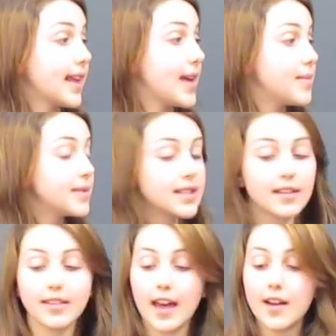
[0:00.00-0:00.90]
claimed
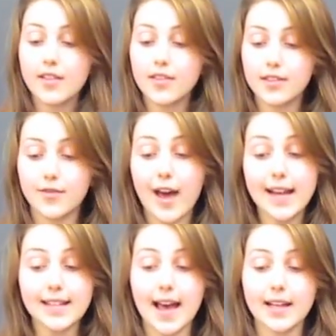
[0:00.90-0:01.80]
that the
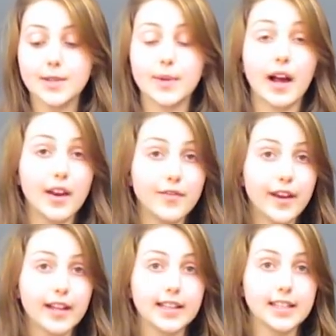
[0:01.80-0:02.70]
fat tax would
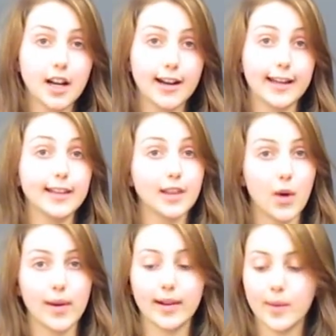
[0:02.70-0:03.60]
unfairly target
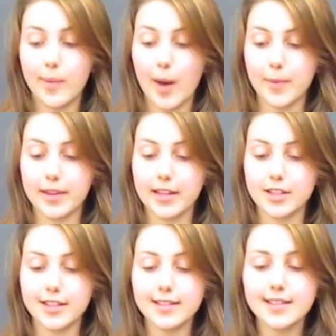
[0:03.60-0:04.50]
low-income
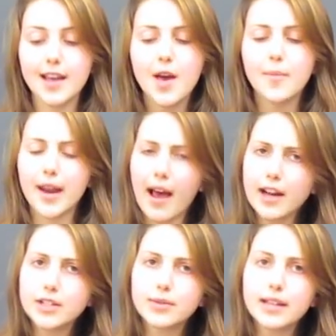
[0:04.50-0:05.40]
populations, but
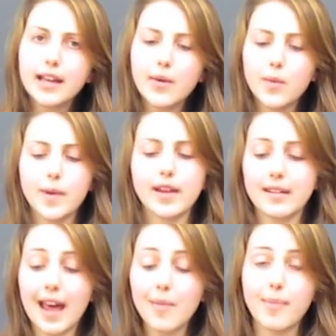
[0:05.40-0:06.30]
actually it would be a
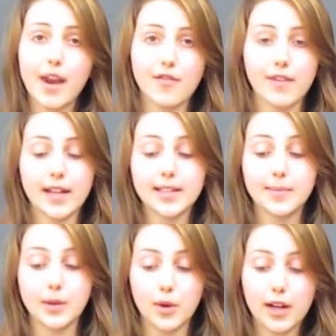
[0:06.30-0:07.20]
net benefit
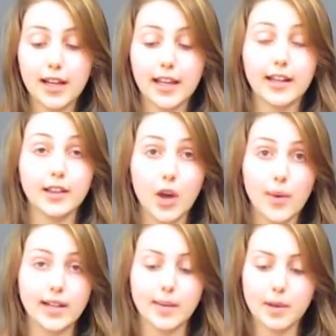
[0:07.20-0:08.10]
to minority and
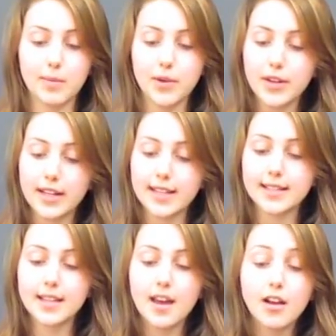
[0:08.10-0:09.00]
low-income
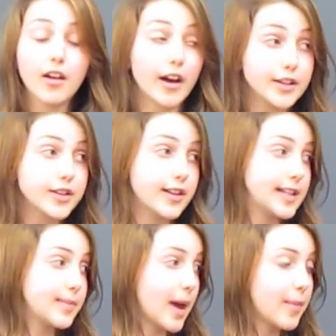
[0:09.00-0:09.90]
communities,
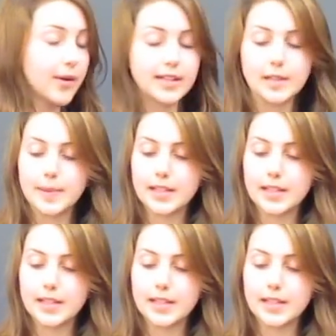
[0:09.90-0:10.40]
contrary to my opponent's